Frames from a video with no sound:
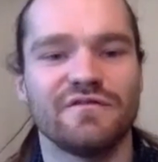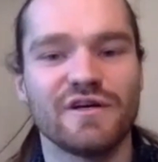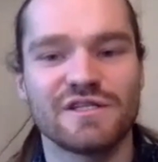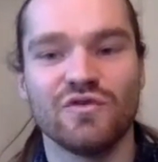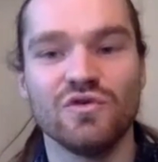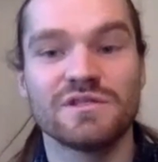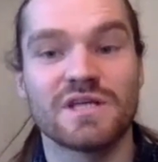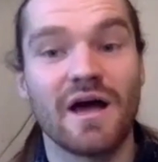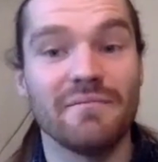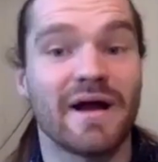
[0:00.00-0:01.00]
First of all,
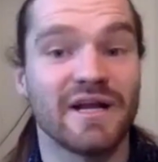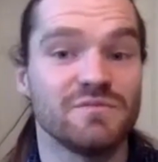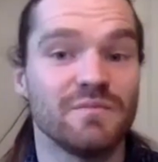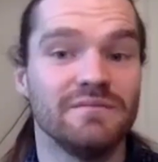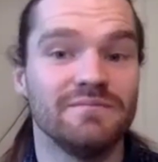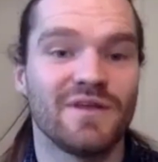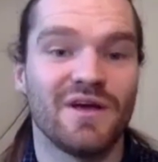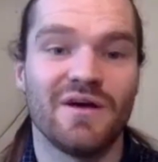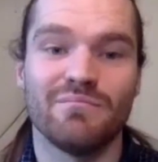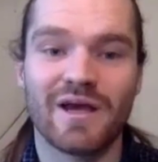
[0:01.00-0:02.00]
time management.
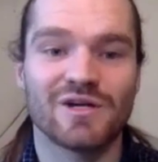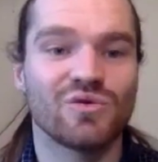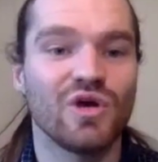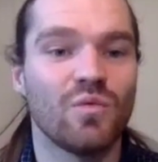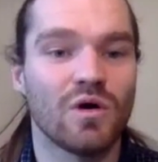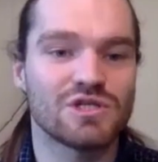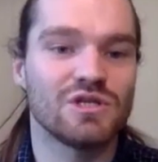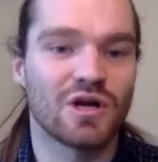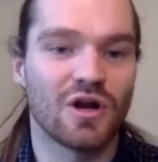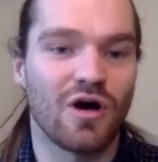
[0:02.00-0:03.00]
Make sure you're watching
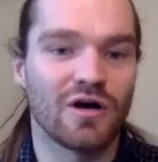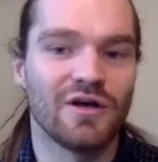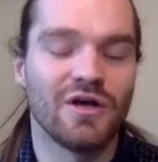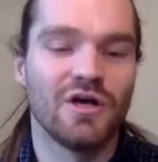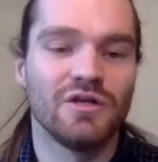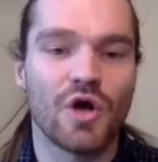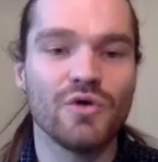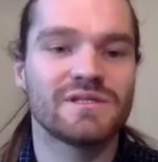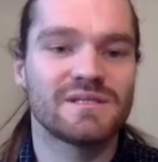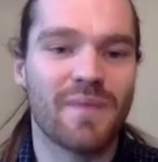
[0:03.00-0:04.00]
the clock.
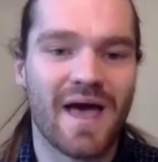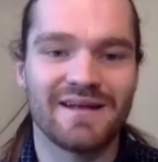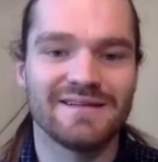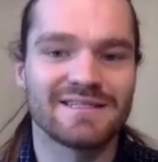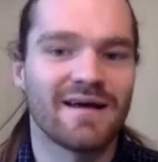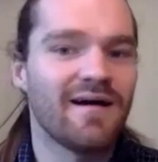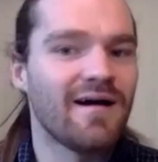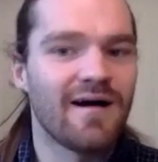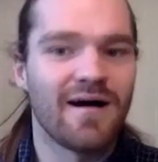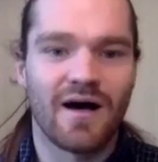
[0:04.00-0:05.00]
Don't spend
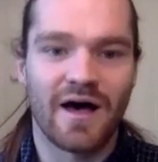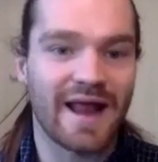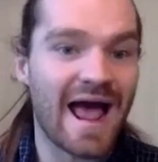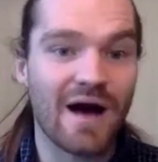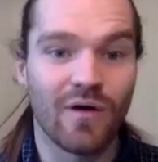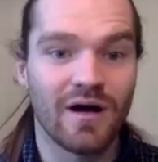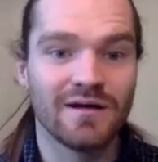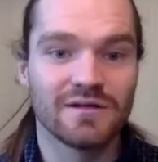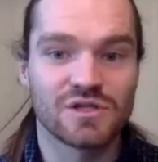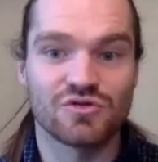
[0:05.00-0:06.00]
an
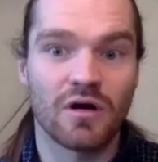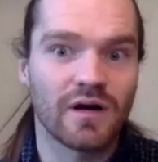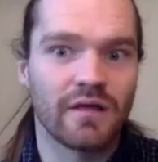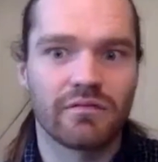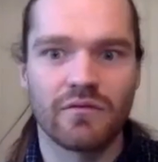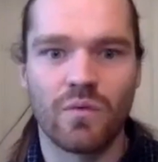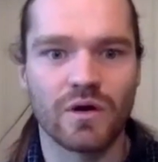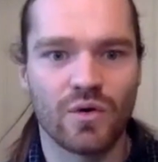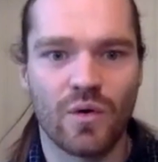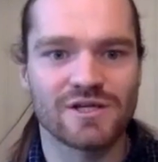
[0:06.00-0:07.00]
hour struggling through
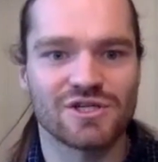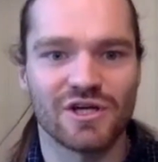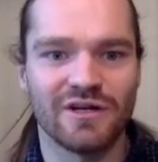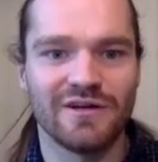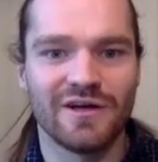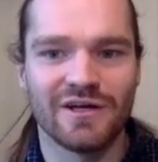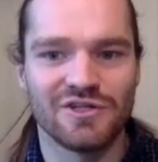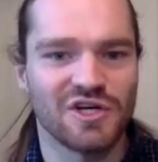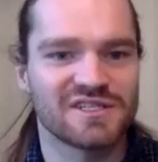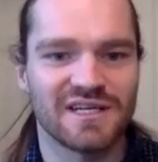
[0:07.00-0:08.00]
one question
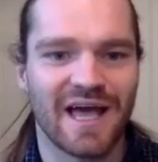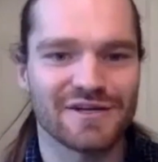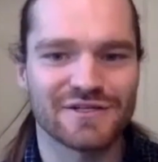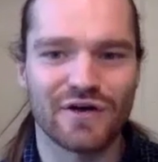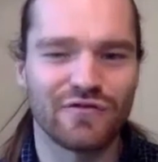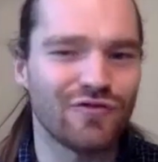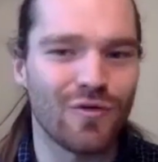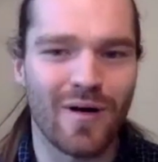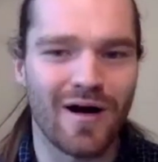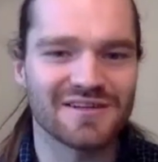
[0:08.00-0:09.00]
just to get yourself
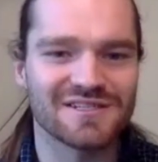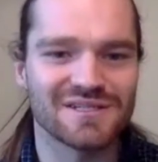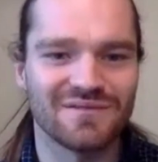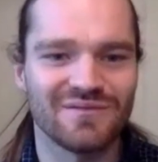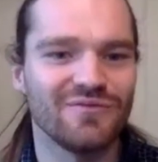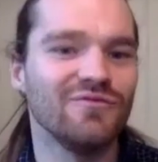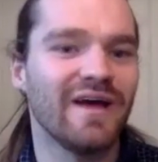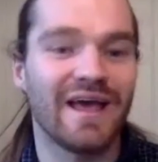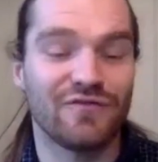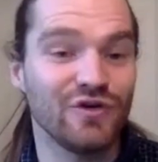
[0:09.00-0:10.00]
four marks.
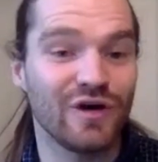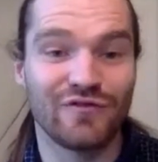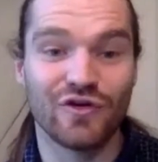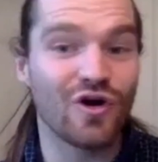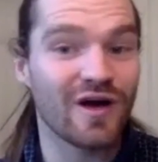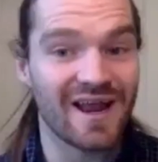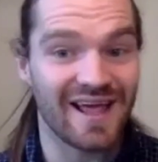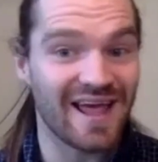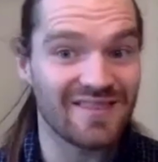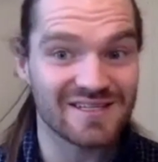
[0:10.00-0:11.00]
If you're, if you're not
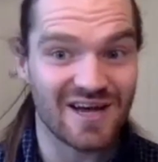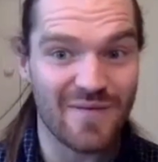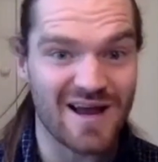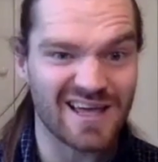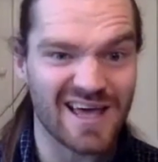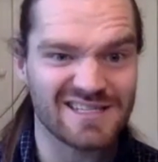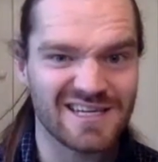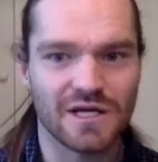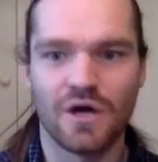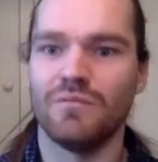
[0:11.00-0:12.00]
getting it in the time
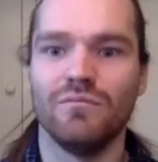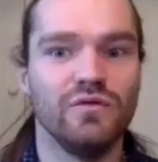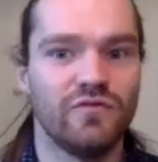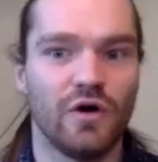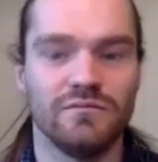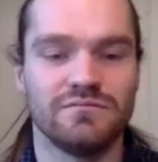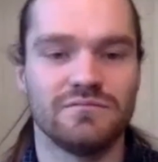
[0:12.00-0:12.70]
allocated, move on.